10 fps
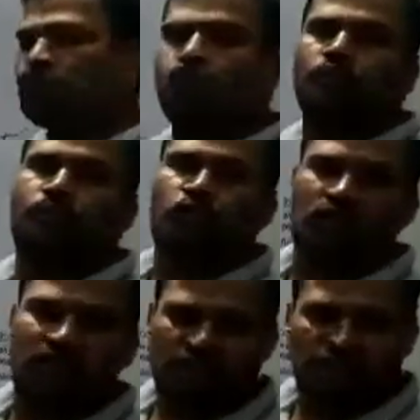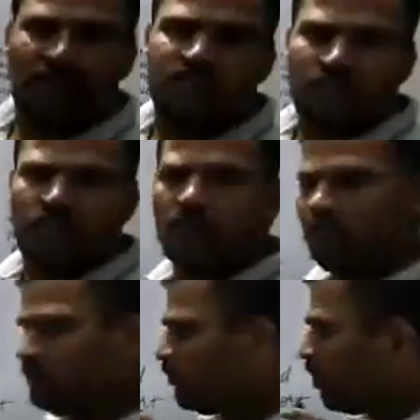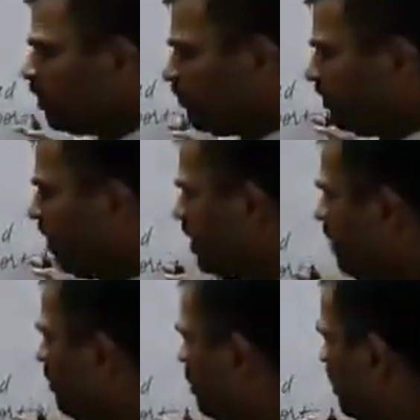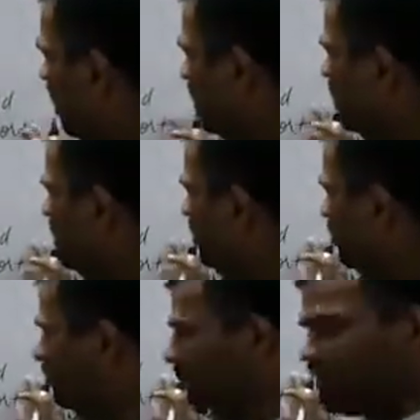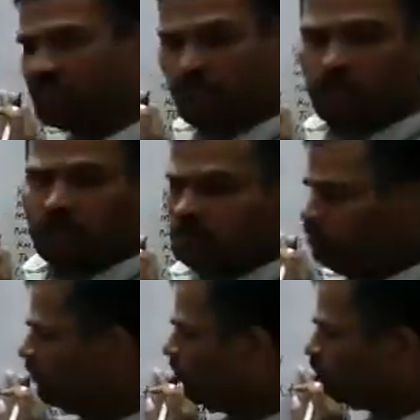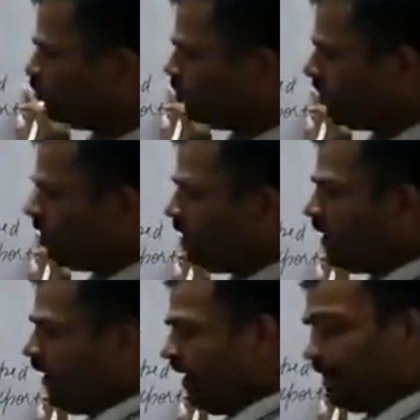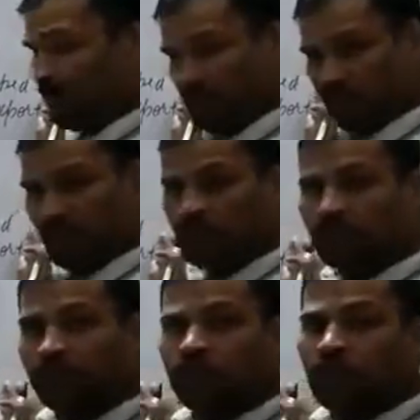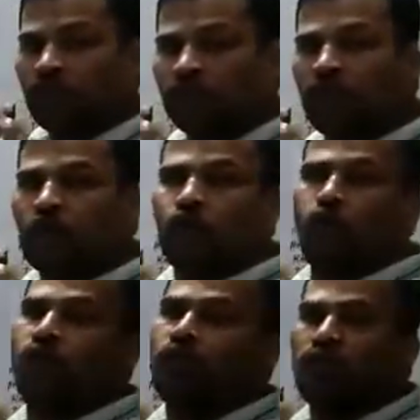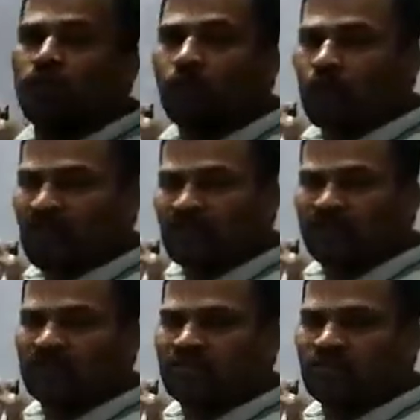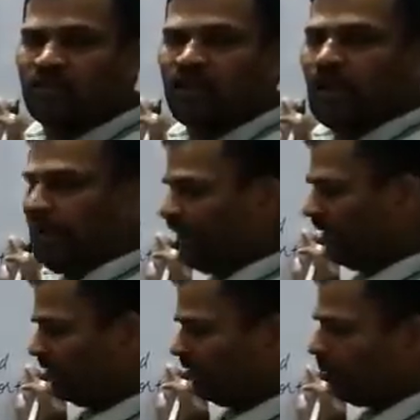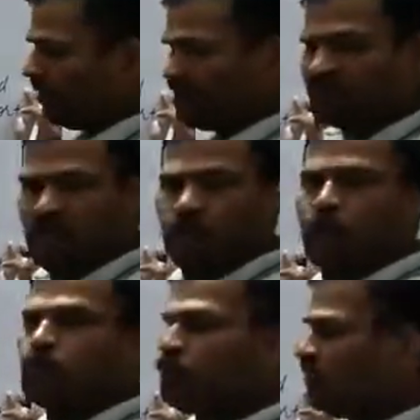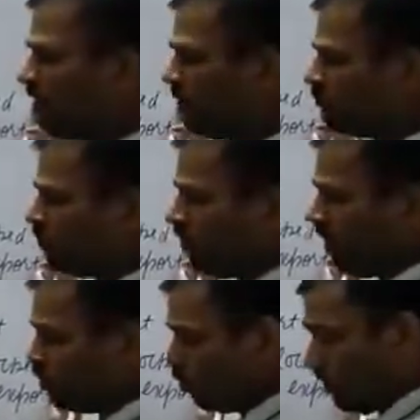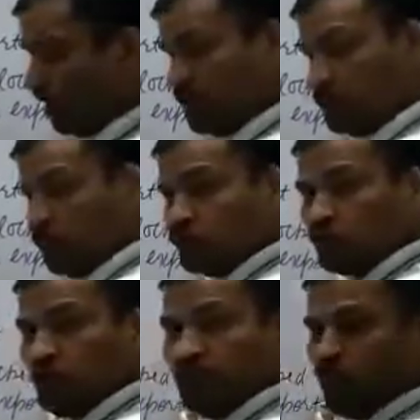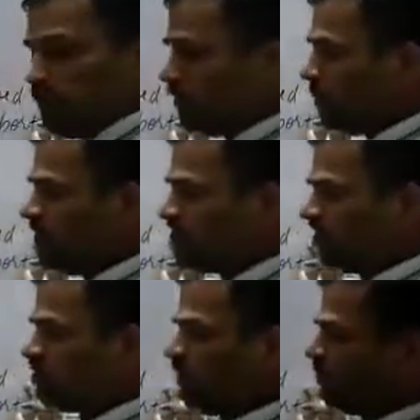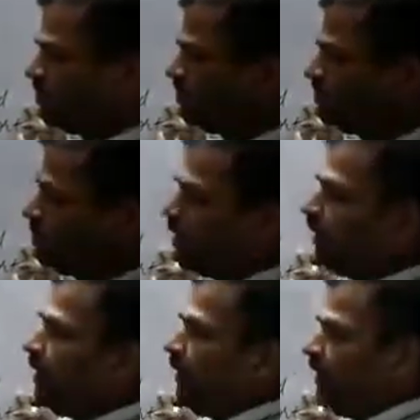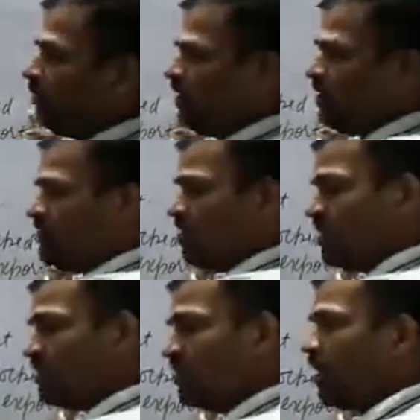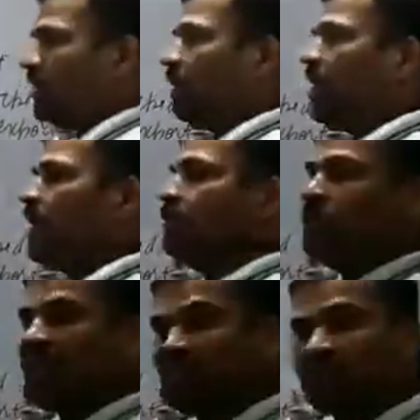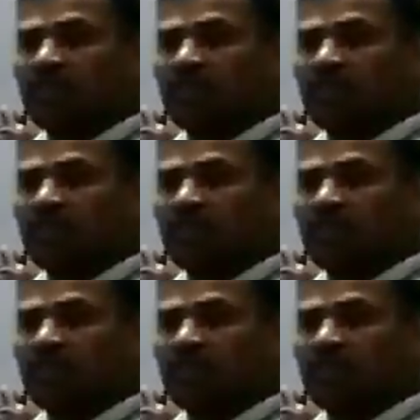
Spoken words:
jute products maximum, we are having the best production of the jute, and even the coal mines and other mines are also there. So that is also for the business purposes. It means these are the major